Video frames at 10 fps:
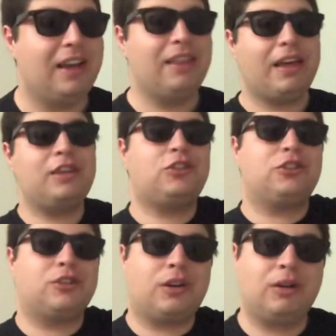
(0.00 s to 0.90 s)
then
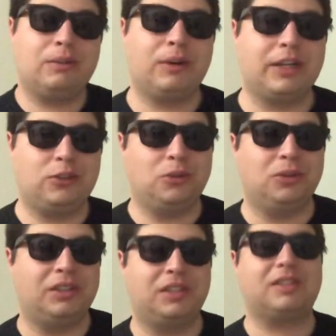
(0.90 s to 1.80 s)
sure, go ahead, bring a dual
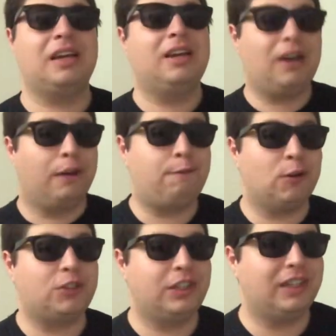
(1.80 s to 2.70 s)
disc.
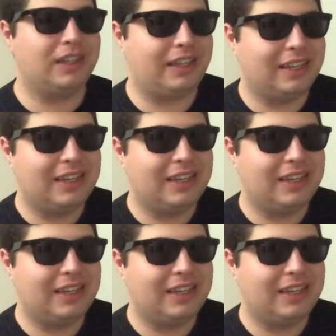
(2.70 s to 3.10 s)
Unfortunately,